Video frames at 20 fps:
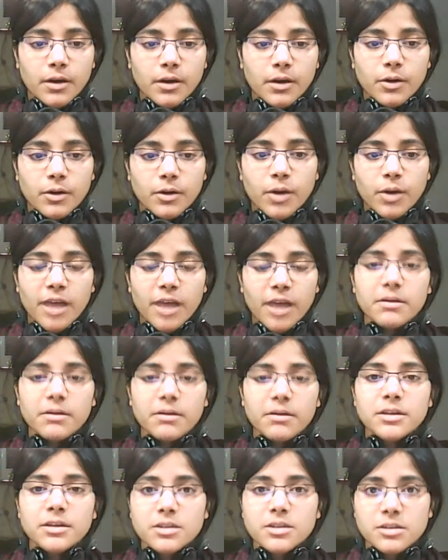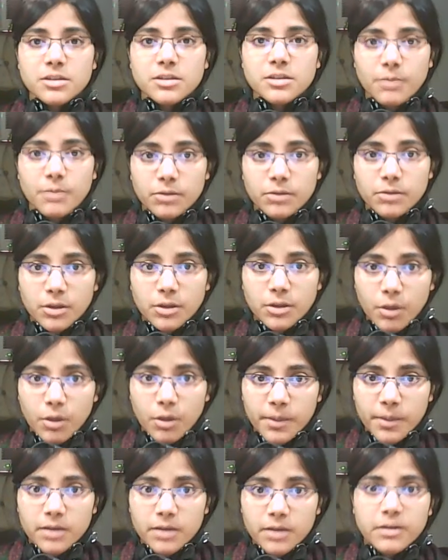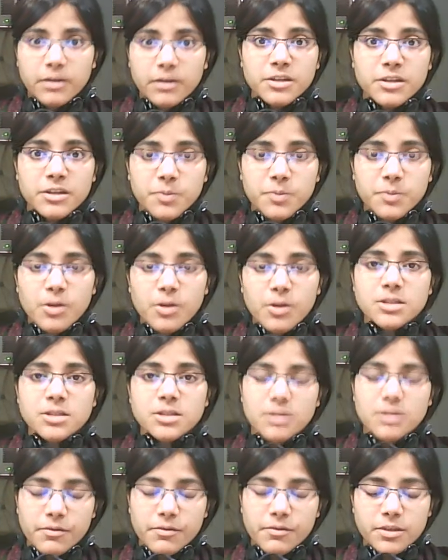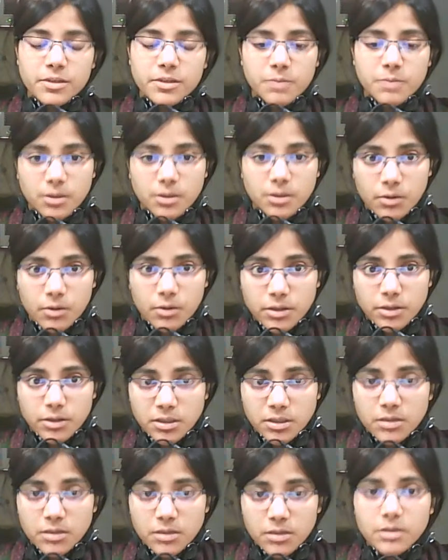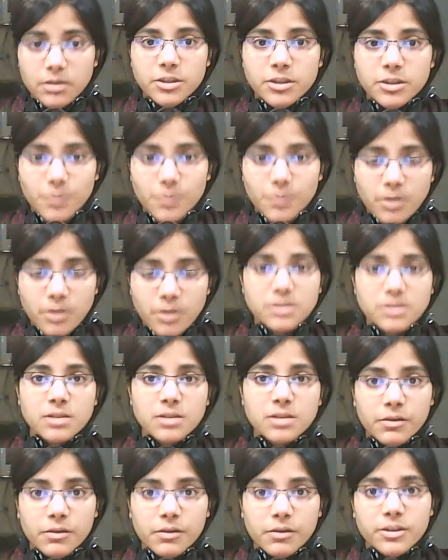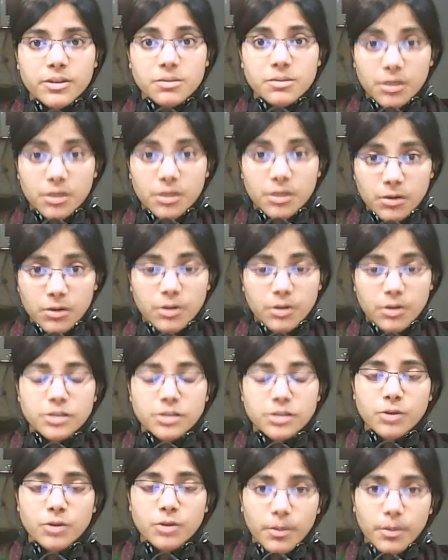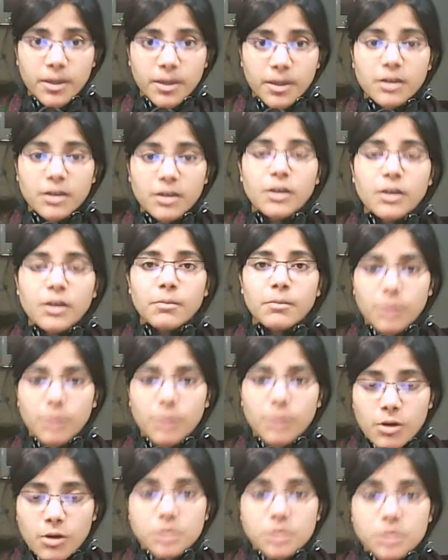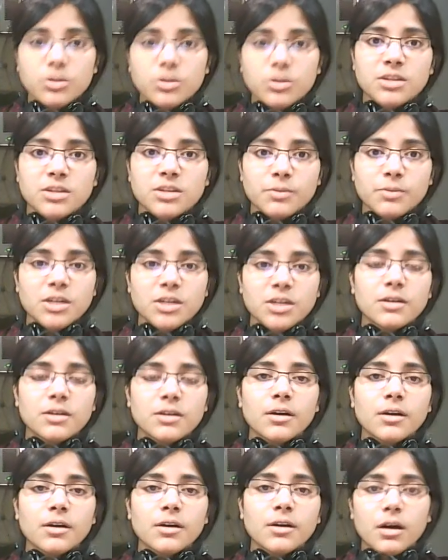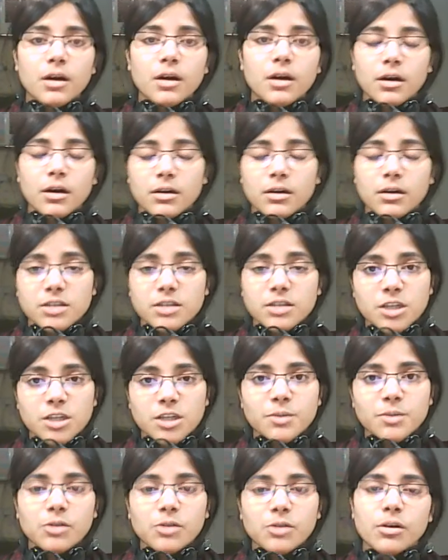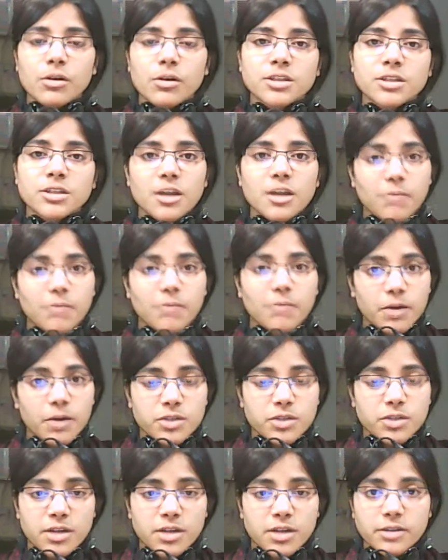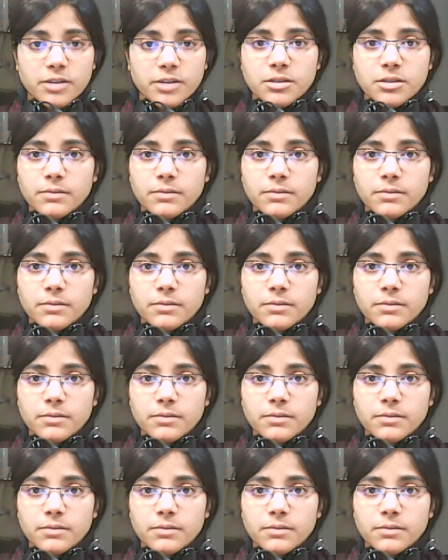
today i will discuss about the topic response surface methodology response surface methodology topic belongs to the subject uh, research methodology and biostats